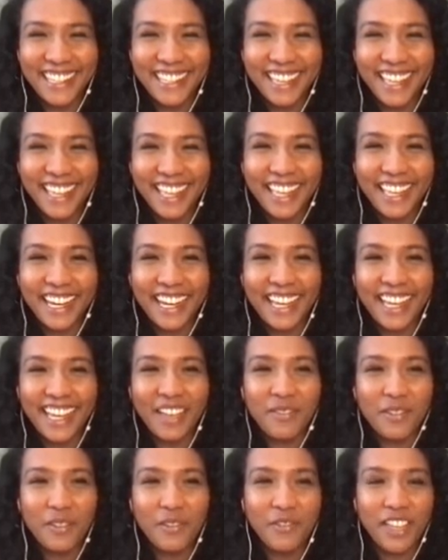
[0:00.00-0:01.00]
And I
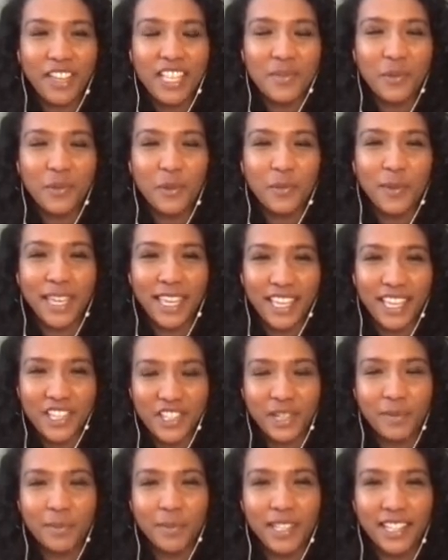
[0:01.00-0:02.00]
have a Facebook
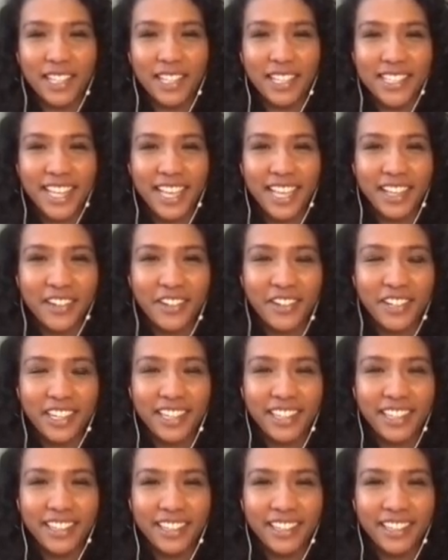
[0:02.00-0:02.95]
page, Amelia Zachary.